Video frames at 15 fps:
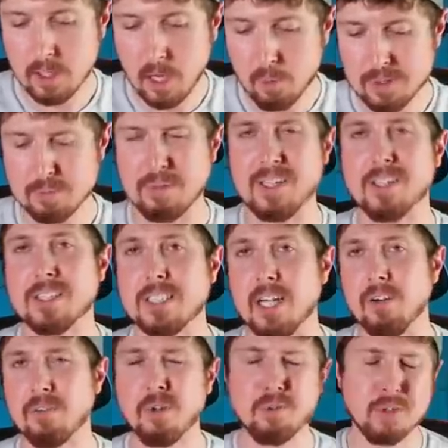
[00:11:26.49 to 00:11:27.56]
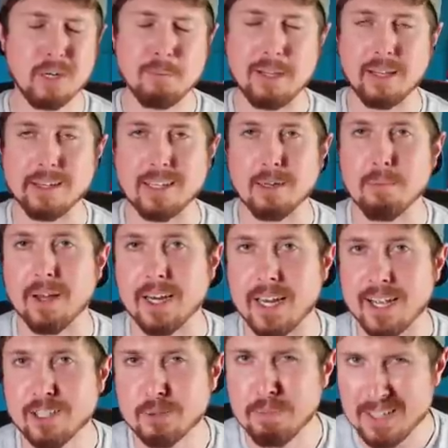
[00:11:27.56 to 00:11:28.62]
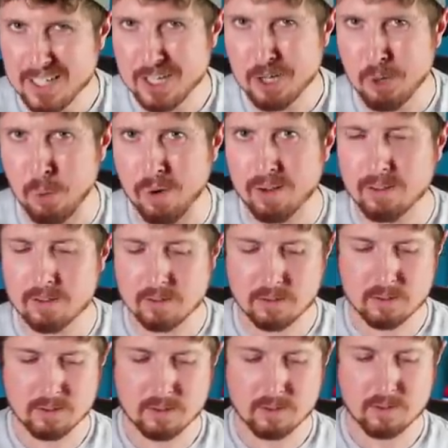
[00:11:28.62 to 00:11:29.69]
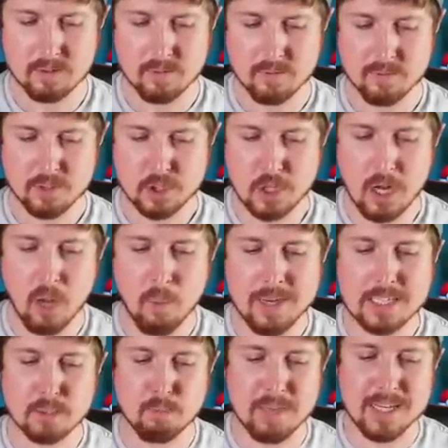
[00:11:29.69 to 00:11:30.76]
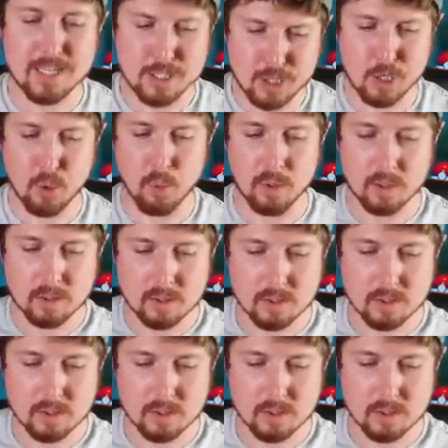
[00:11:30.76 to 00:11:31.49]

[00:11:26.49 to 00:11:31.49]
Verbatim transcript: Always be yourself. Don't try to be like anybody else. Be you. Should always be you.